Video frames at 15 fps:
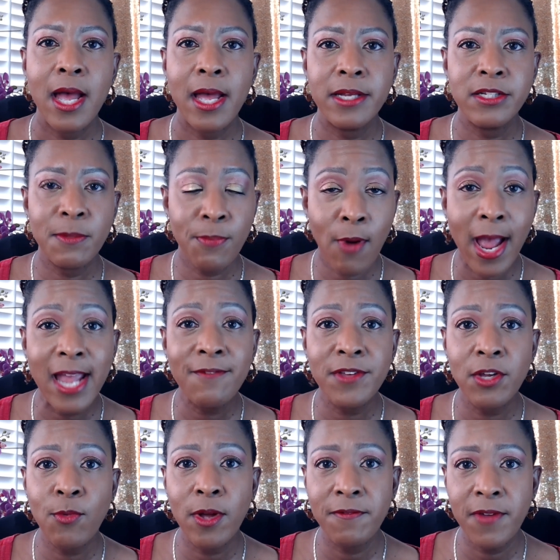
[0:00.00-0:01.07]
deprive
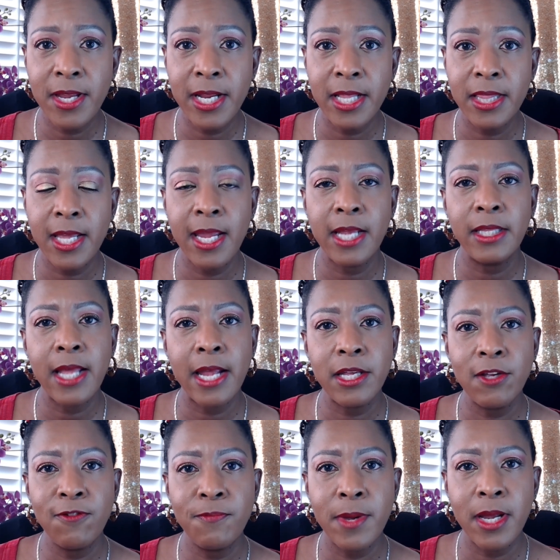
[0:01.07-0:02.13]
you of anything that
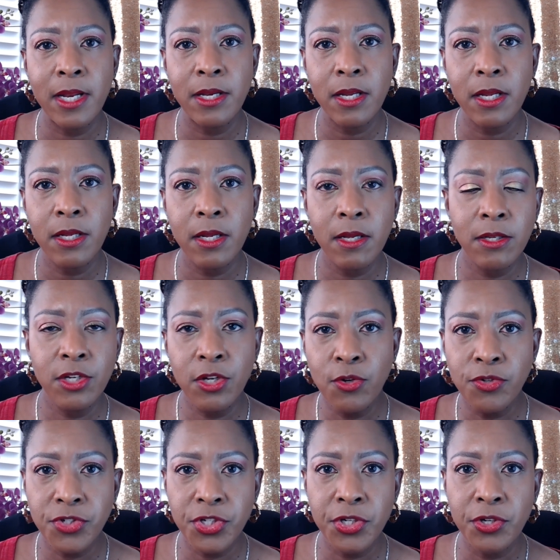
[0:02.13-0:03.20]
you've been
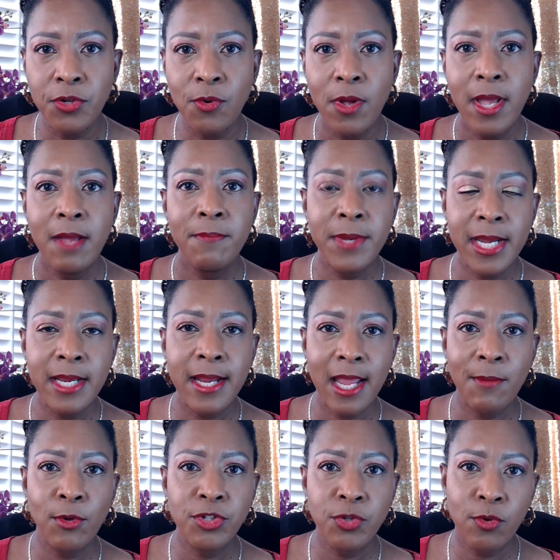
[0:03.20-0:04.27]
used to being
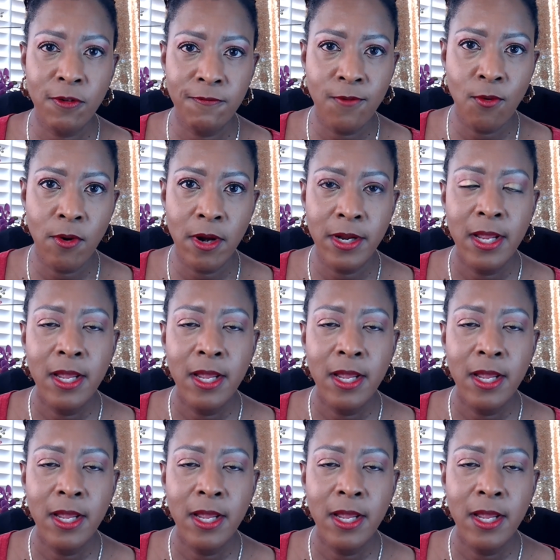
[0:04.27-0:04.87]
able to afford